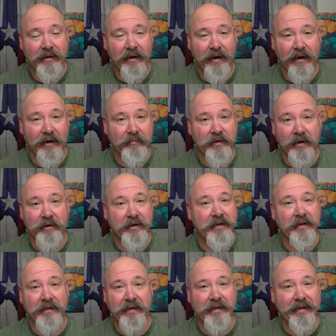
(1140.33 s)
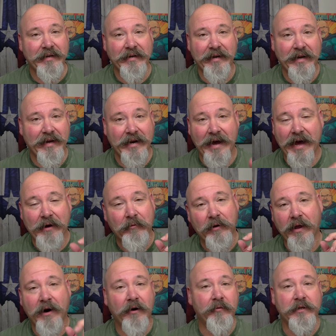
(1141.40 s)
Y'all are killing it, and I
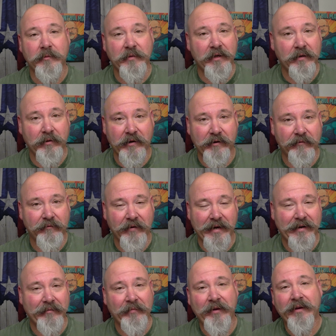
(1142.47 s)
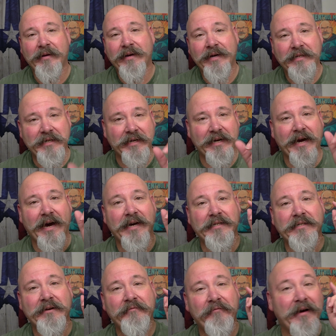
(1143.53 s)
will always be a loyal fan. That's it,
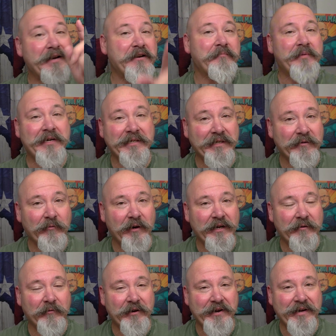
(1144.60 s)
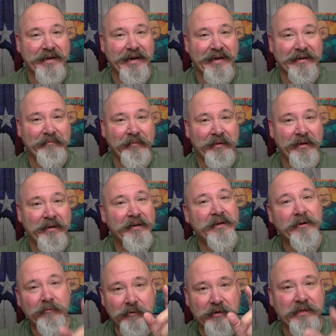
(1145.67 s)
guys. Find your peace in what and where you can.
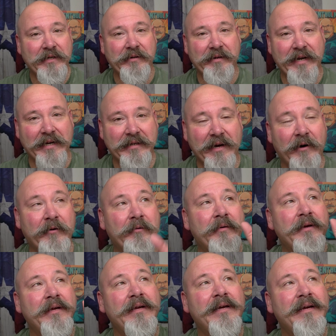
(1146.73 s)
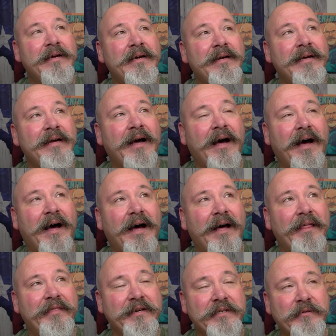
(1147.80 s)
We'll see you next.
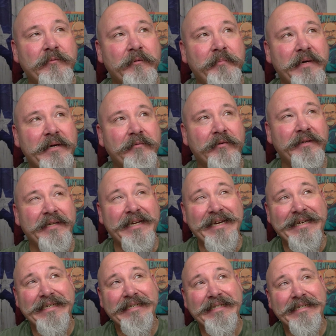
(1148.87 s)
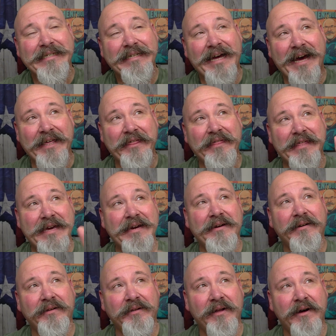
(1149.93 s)
This will be released, I
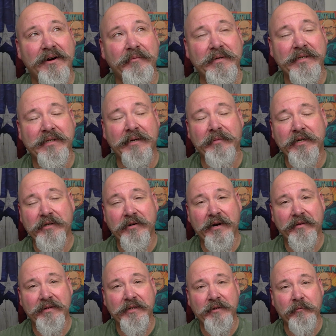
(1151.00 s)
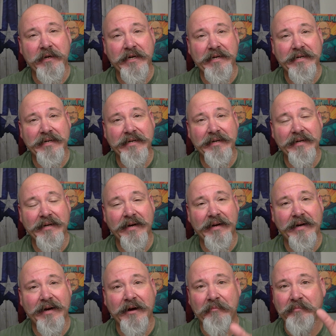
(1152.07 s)
think, along with Summit Trail this weekend.
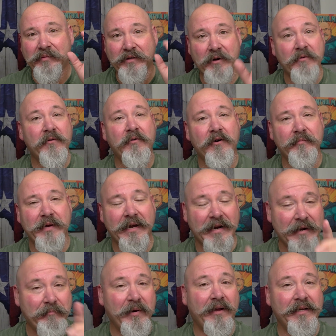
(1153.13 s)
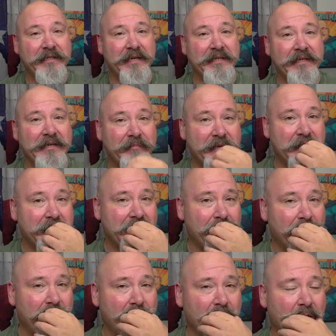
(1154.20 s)
Don't quote me on it. I apologize I didn't mention that
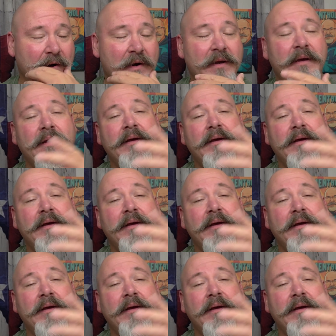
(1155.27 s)
before.